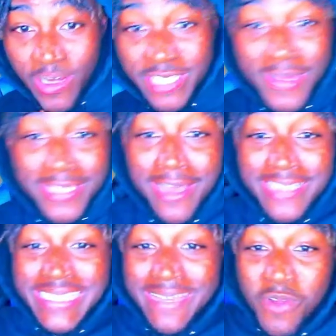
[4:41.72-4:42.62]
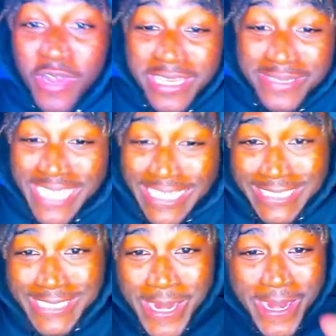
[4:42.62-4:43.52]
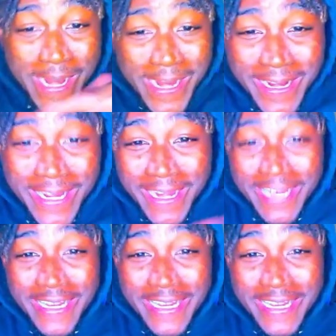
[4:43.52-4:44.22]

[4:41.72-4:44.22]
that's my dog Seth Williams, yes sir.